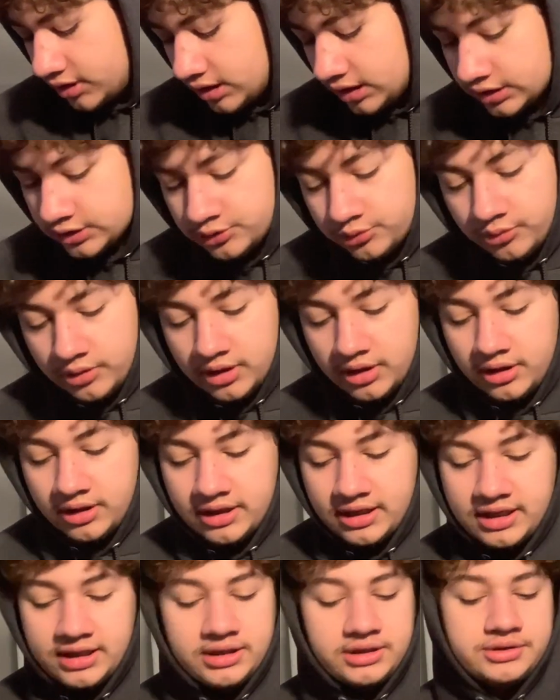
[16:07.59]
as well
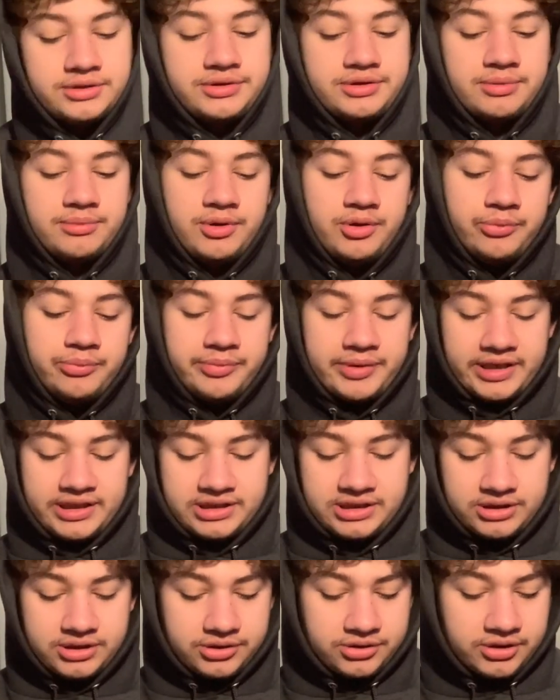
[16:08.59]
as some new
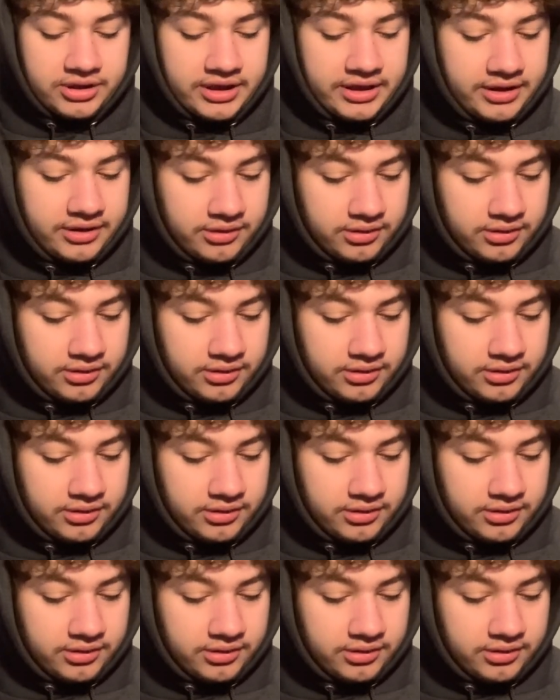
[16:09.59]
baits to try.